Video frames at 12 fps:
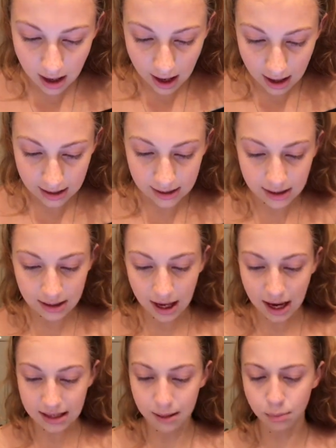And it says it
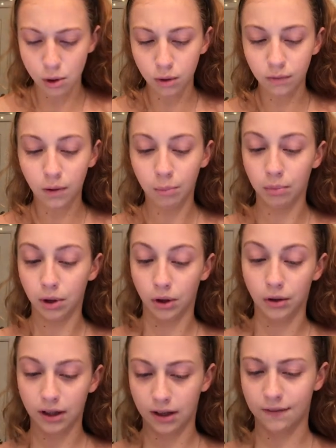has a beautiful
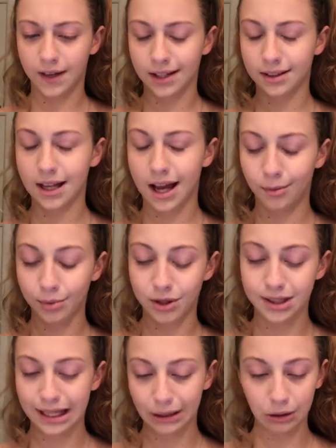blurring effect to help your
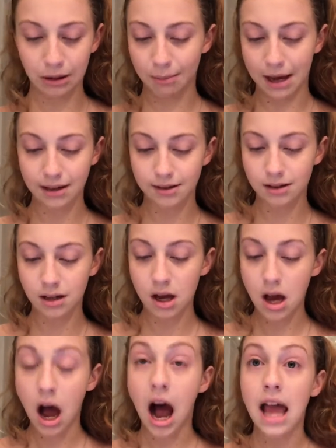skin look the best.
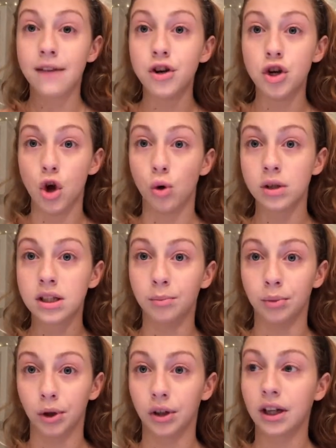I even noticed a
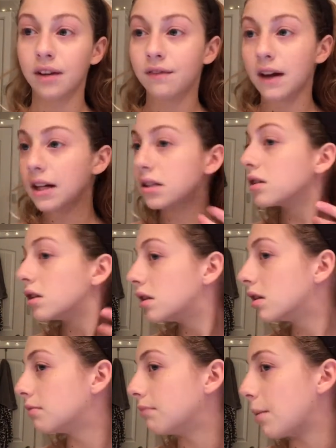blurring effect.
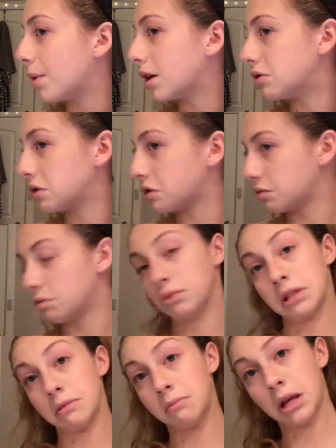Maybe I just
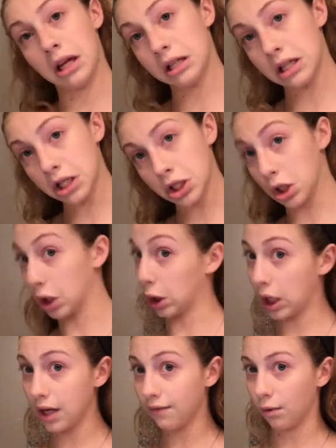wasn't paying attention or
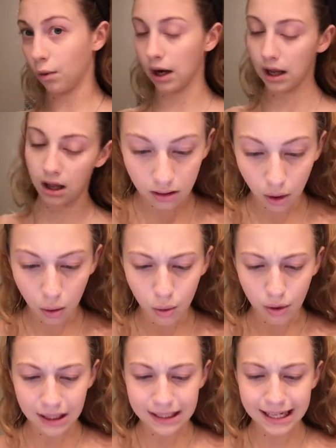looking for it. Ooh,
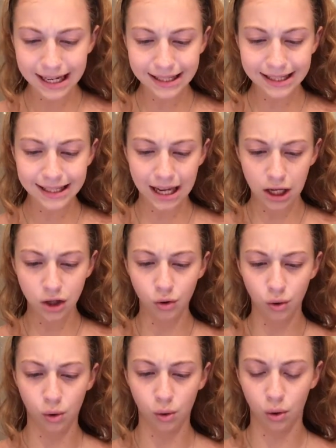it contains tea
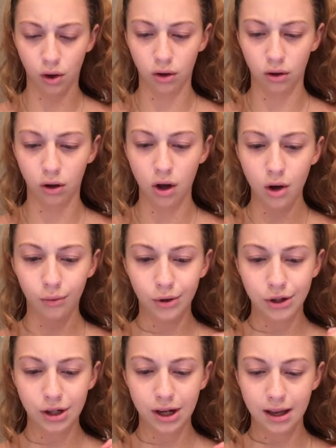tree oil,
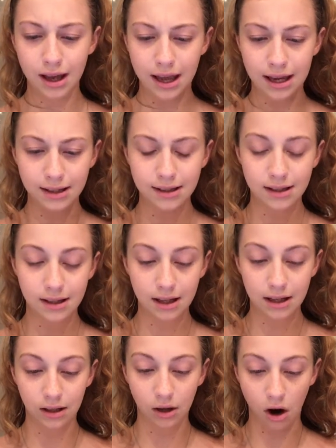which aids
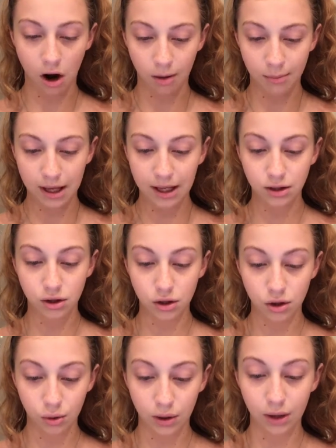in calming and
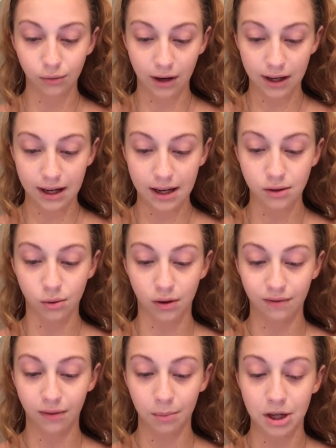soothing redness or
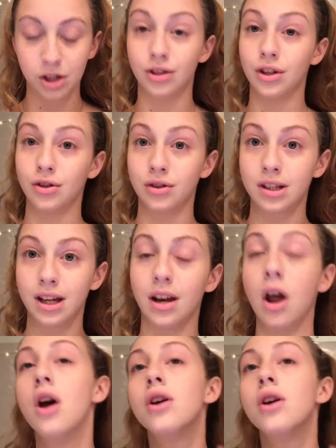inflammation in your skin.